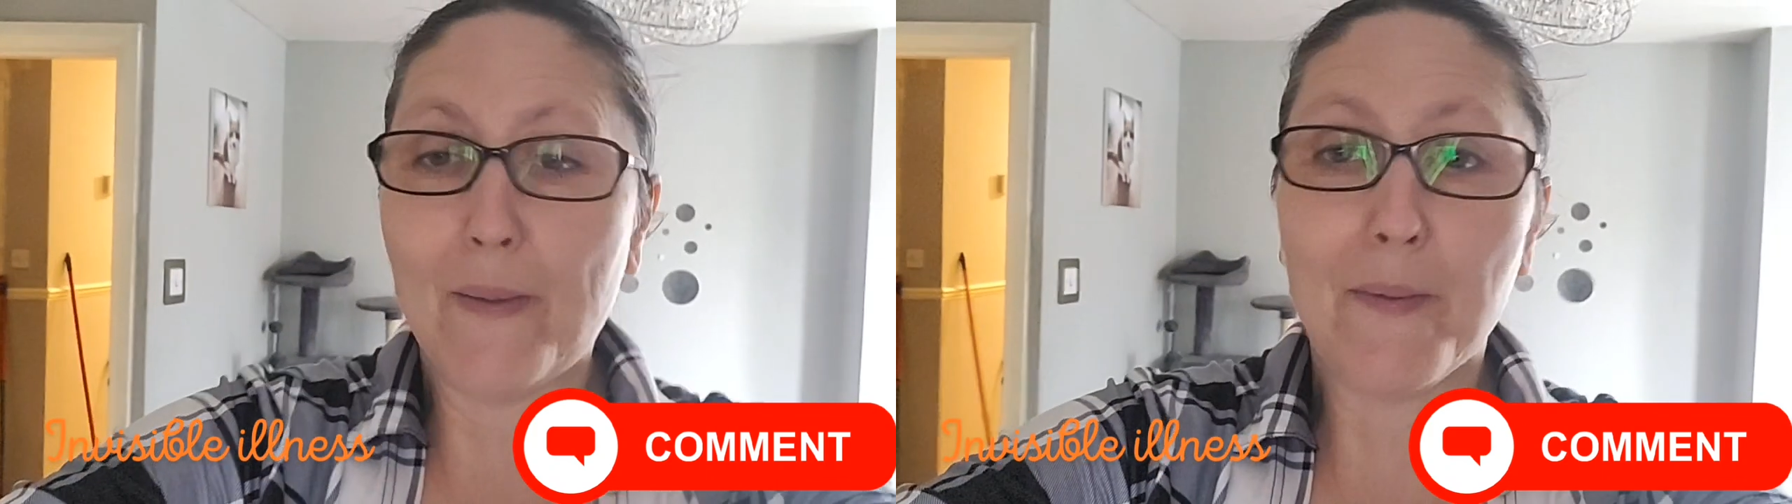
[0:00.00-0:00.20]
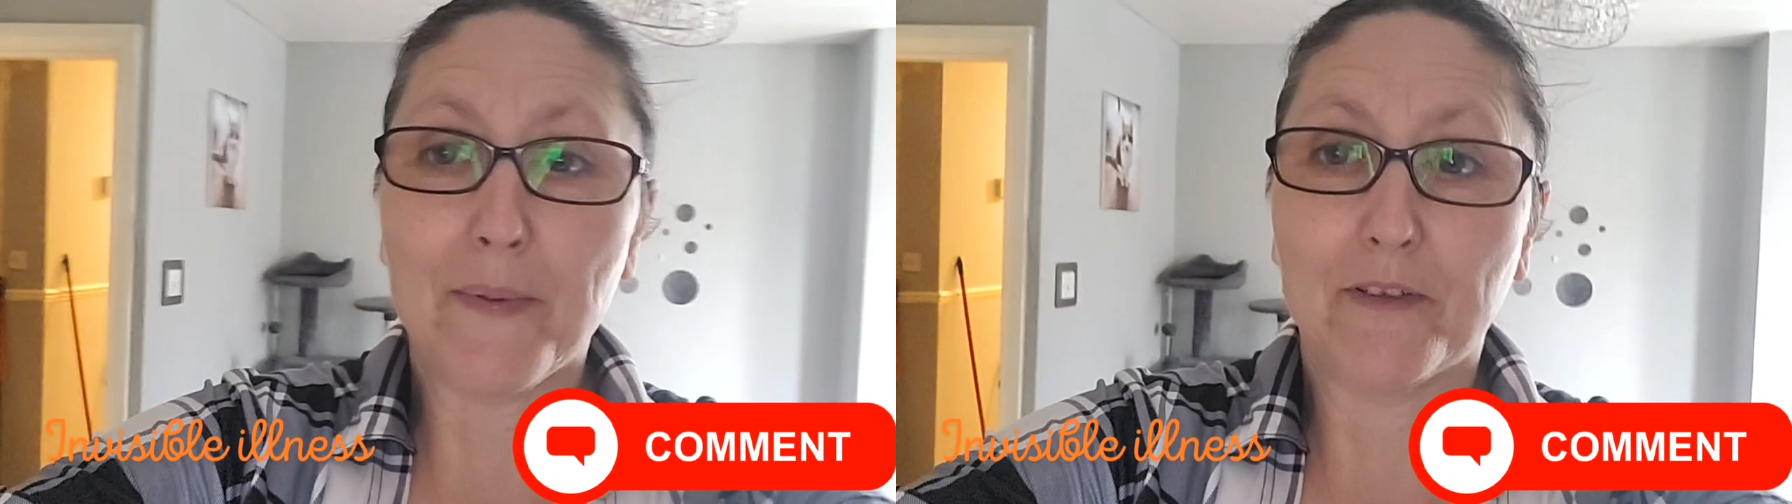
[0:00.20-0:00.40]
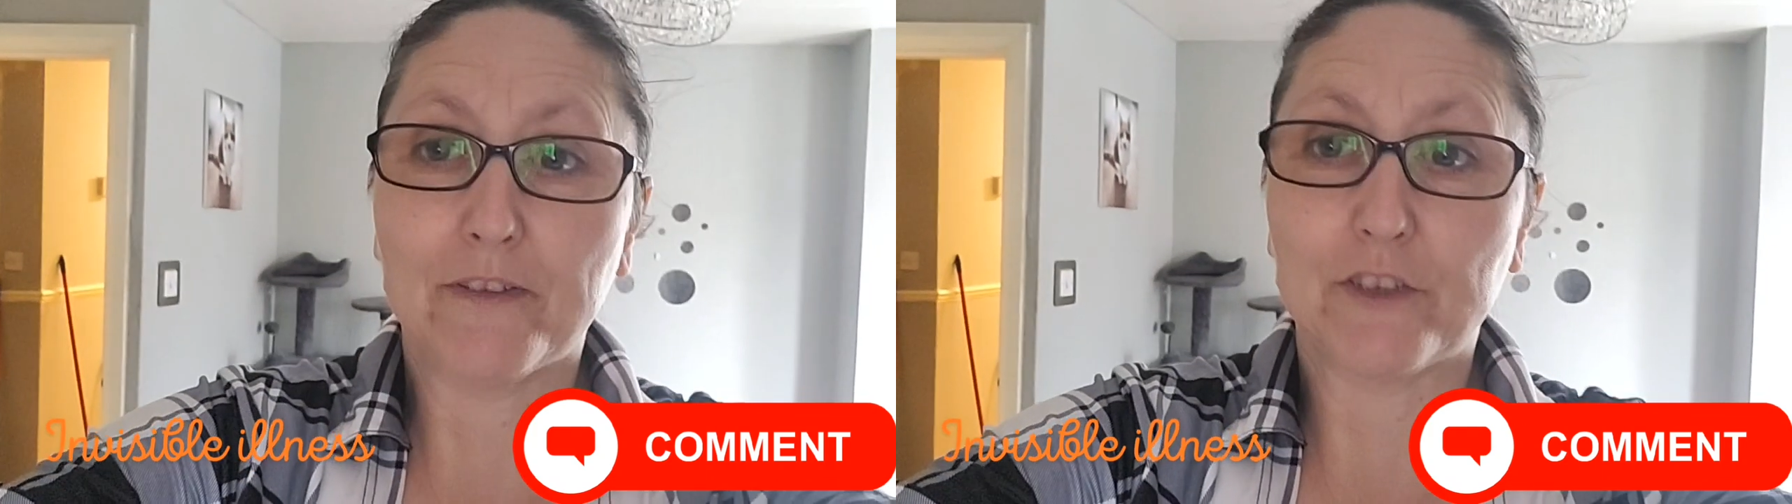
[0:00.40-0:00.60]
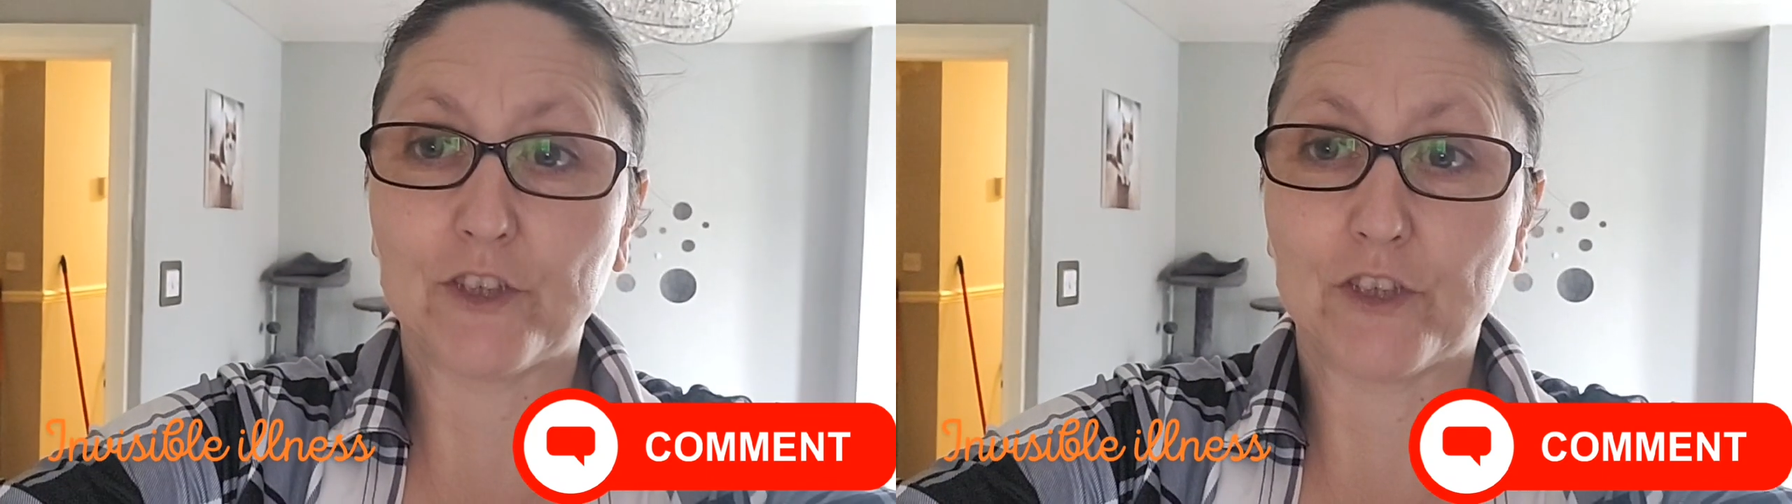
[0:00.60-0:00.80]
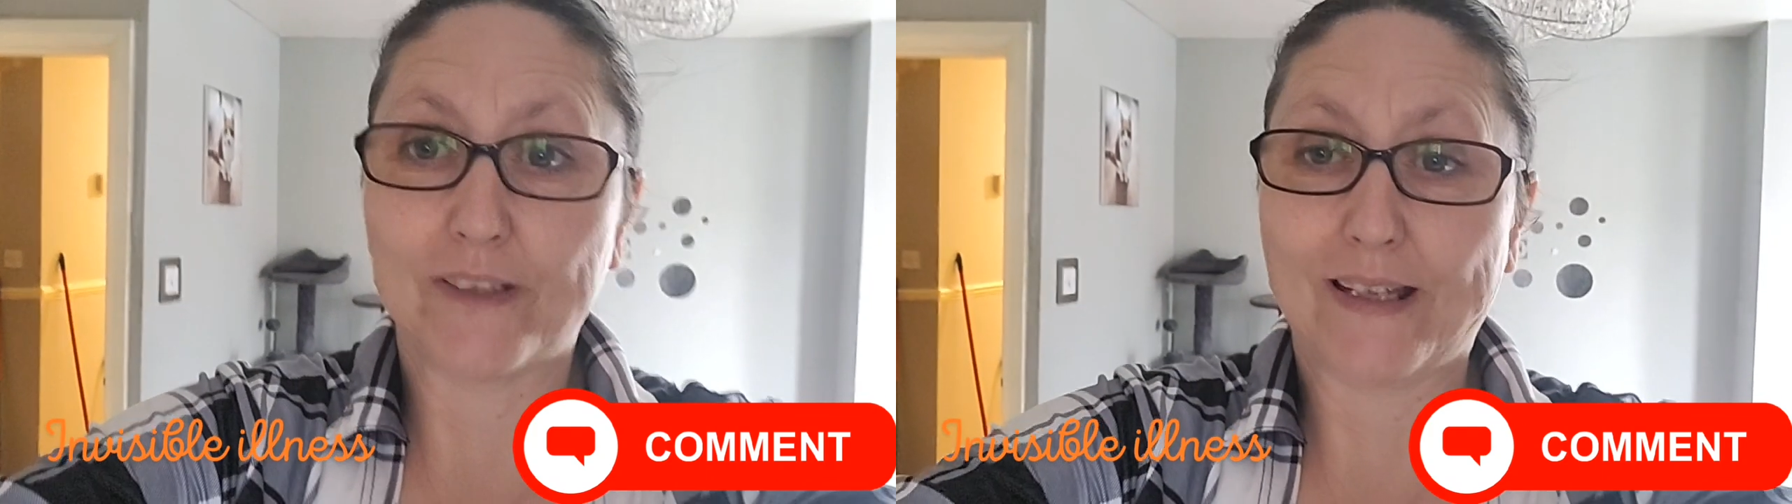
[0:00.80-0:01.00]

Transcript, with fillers: happy birthday, Joan.